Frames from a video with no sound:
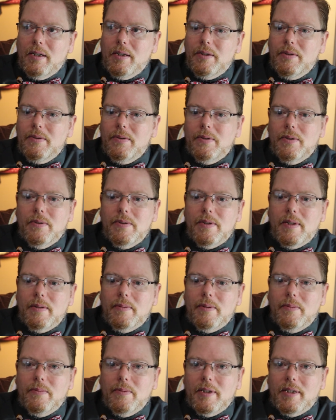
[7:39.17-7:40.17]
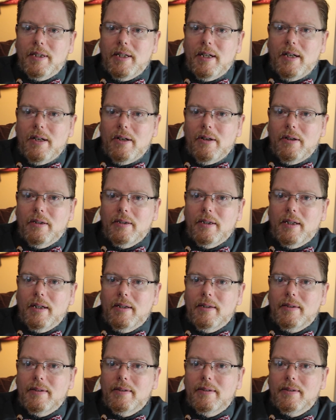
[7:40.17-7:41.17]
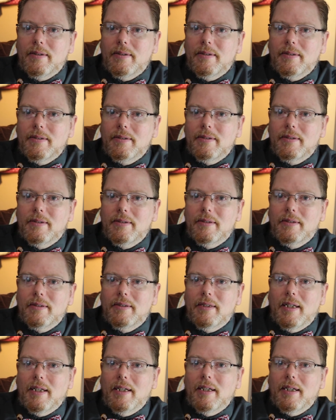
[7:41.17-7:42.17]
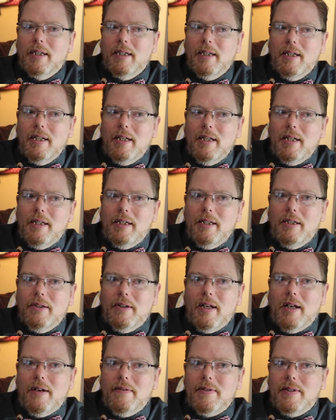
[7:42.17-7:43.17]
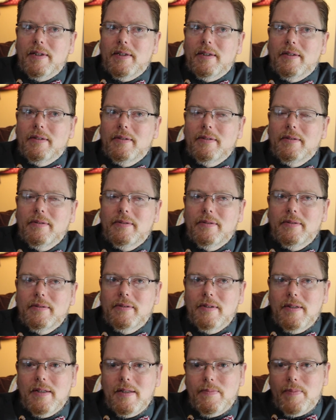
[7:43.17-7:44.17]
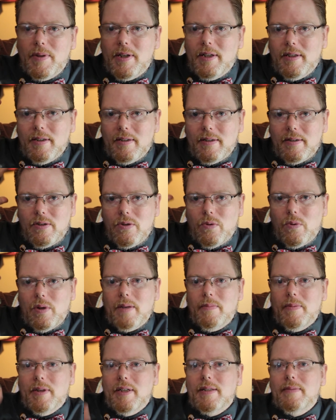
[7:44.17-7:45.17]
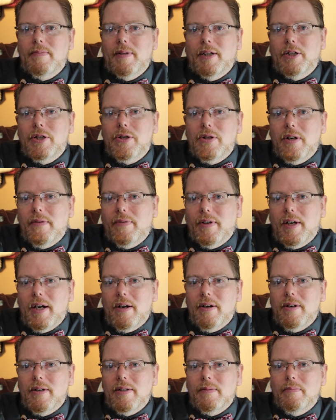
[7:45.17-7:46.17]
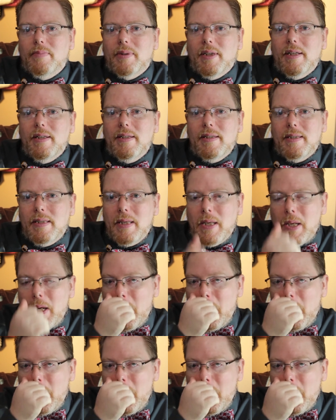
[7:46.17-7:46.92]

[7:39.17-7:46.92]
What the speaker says: Do something with the hair, guys. Like, you don't have to spend 20 minutes making sure every hair is in place.